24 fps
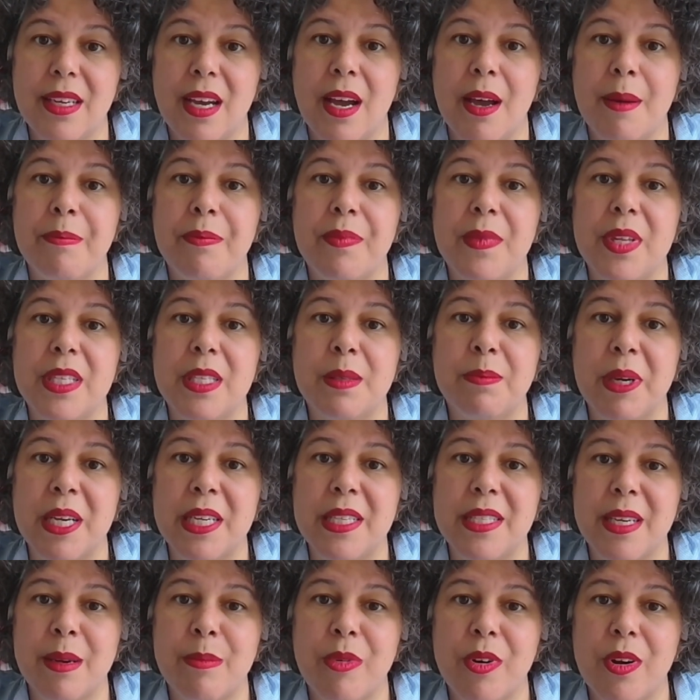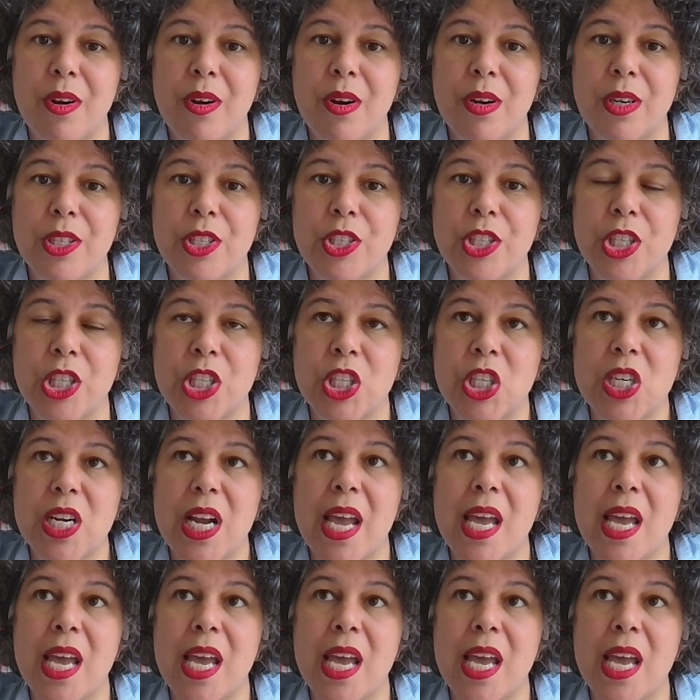It's by Deborah Archer.